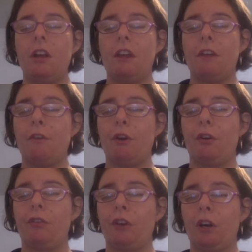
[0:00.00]
they
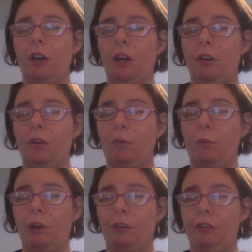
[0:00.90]
focus on
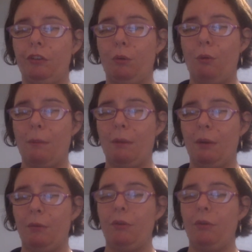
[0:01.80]
well to do women,